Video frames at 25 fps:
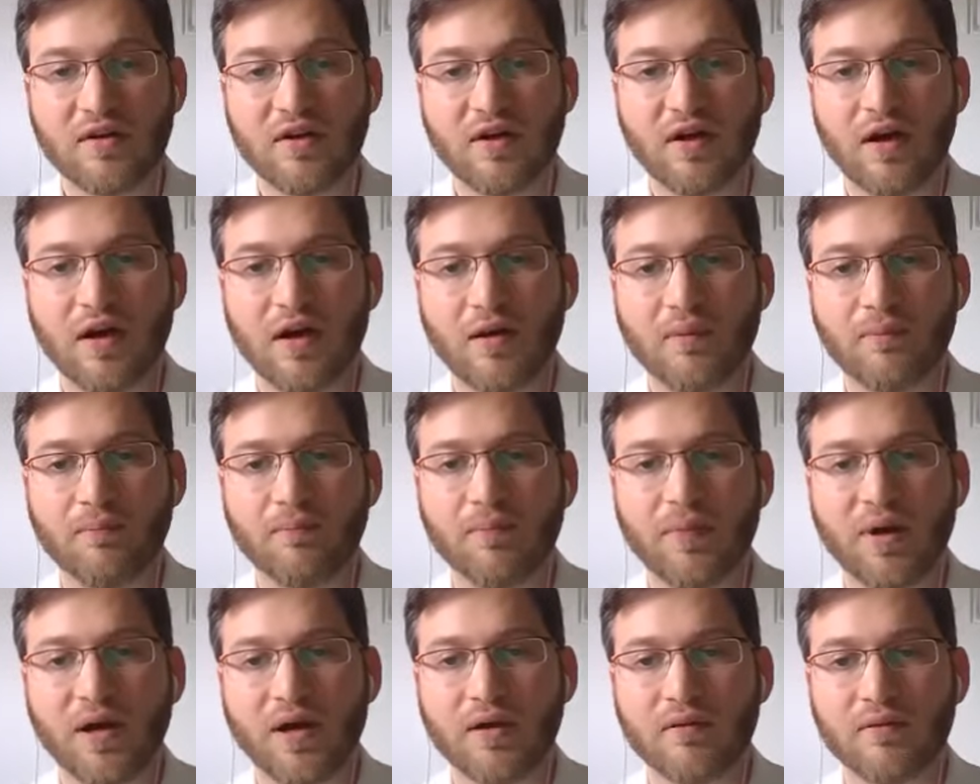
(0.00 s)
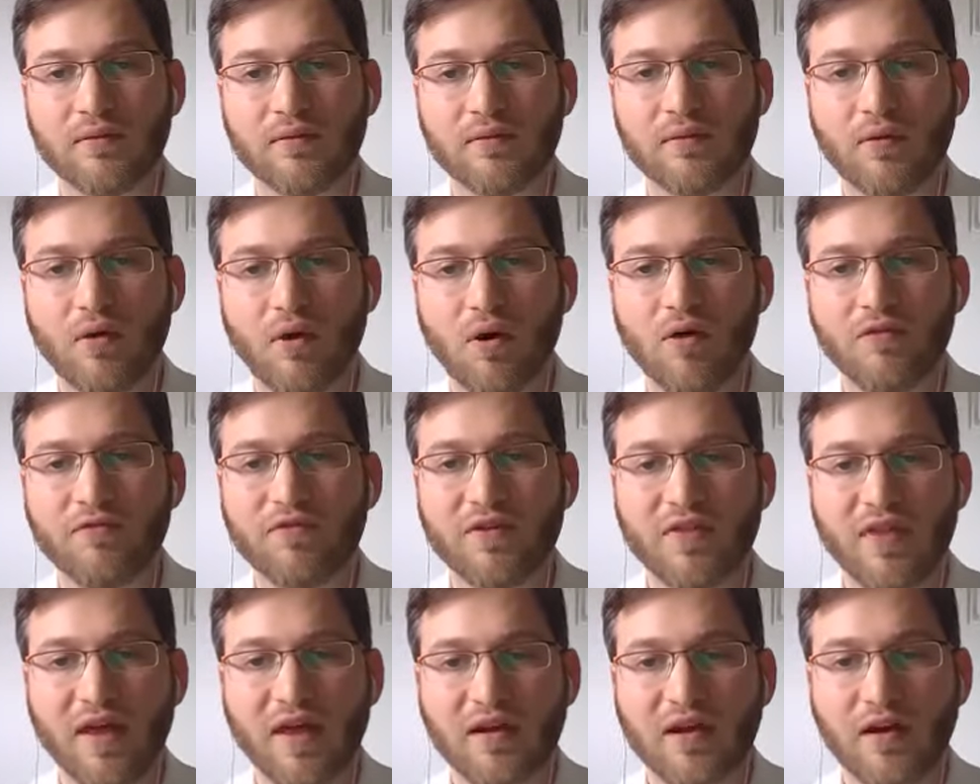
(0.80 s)
But
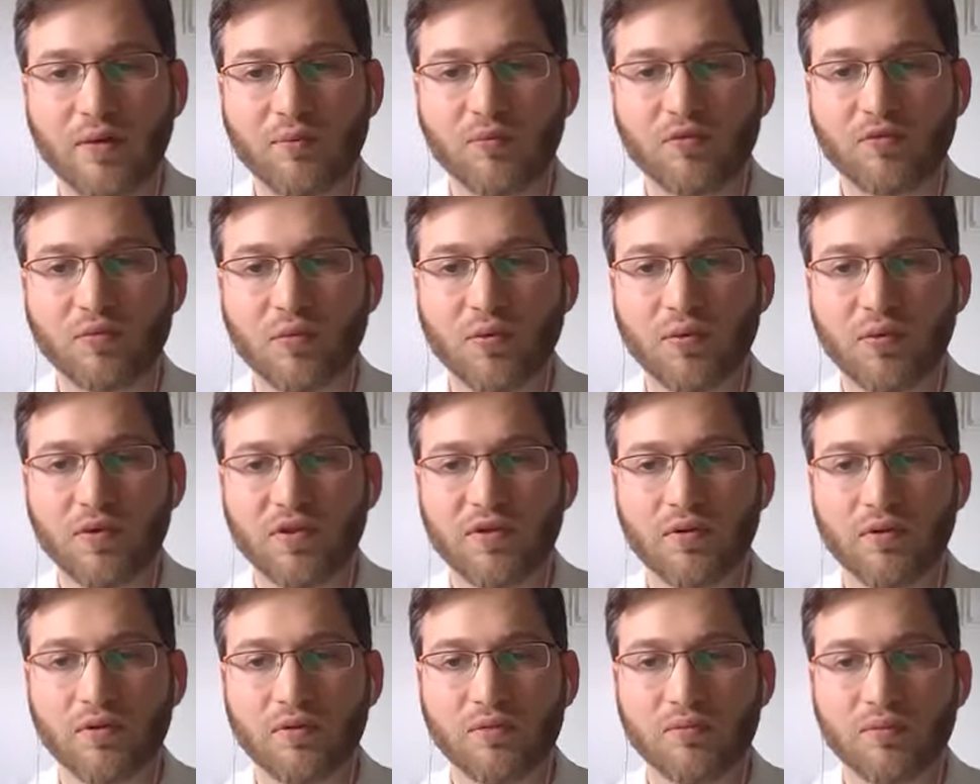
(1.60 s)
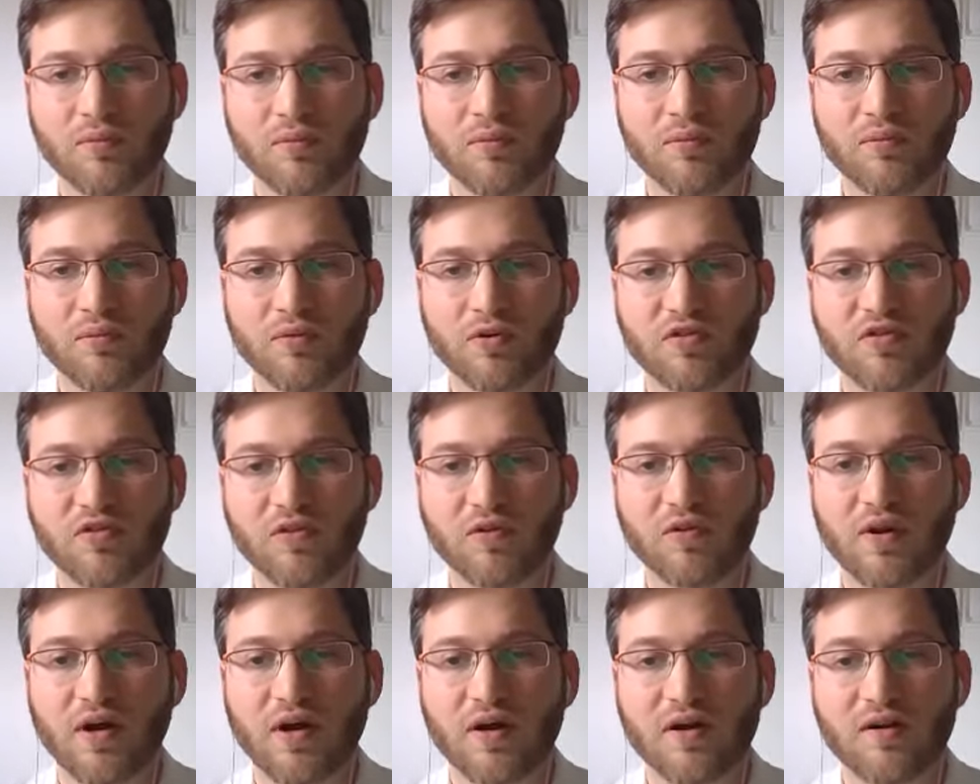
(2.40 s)
often that comes with a
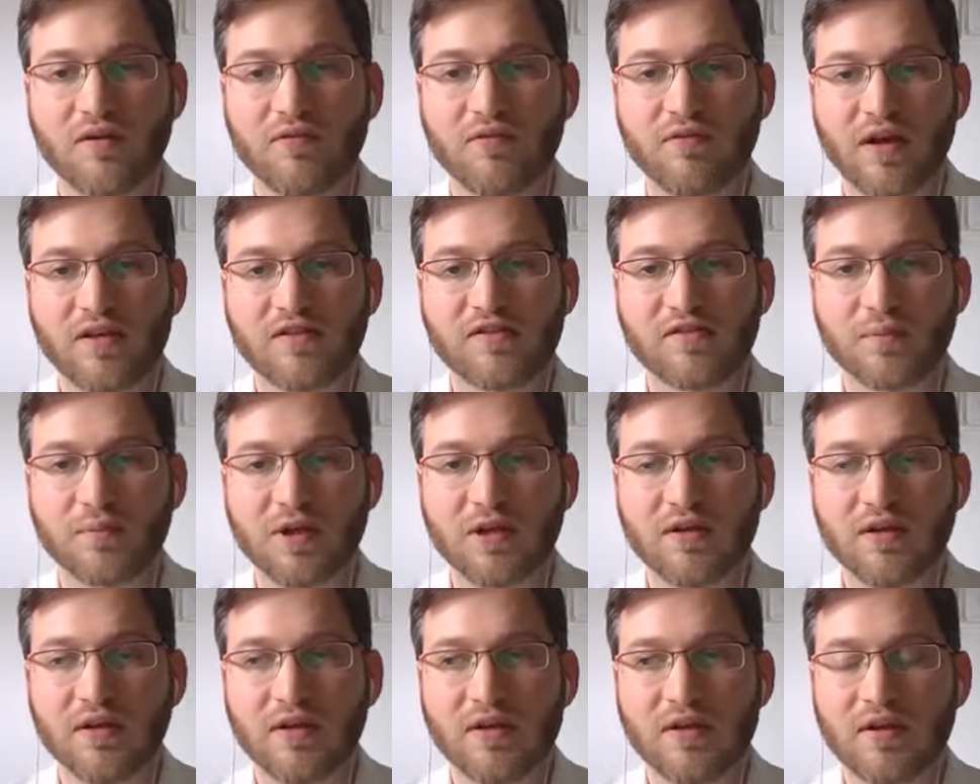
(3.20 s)
return on investment.